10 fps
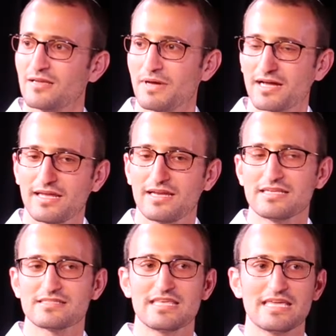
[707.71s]
Machanet
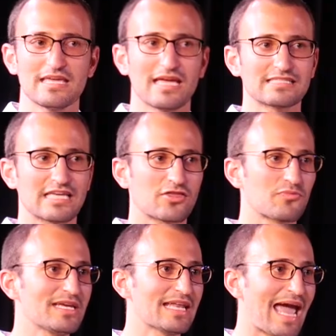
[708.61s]
is a
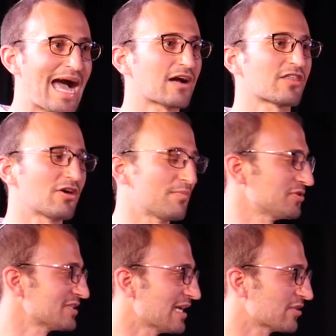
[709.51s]
3-day hackathon
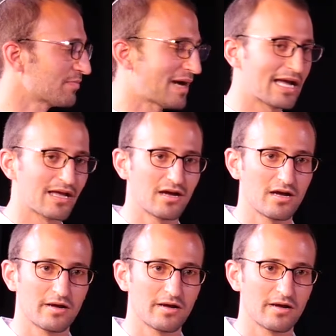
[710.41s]
put together by